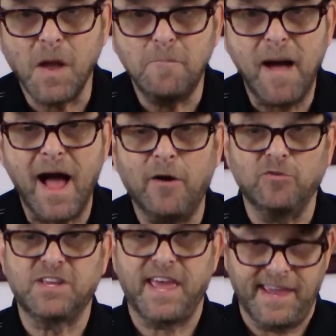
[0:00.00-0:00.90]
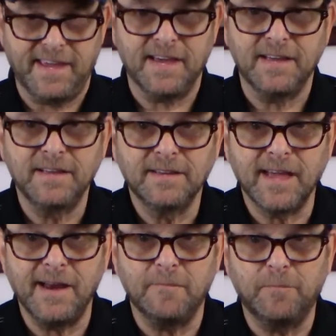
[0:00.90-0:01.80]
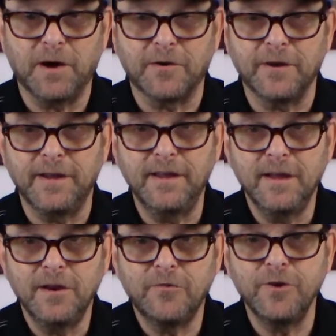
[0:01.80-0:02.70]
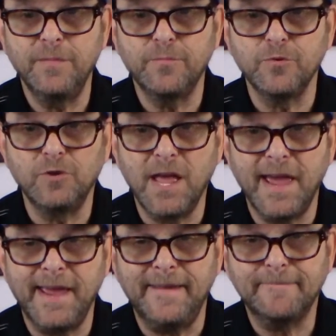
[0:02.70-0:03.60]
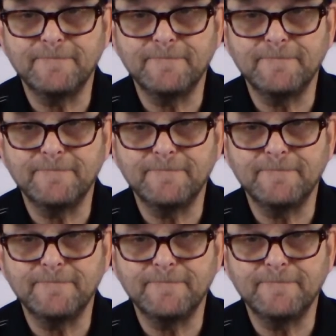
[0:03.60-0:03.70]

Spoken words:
Pound cake kind of buttery. Creme brulee.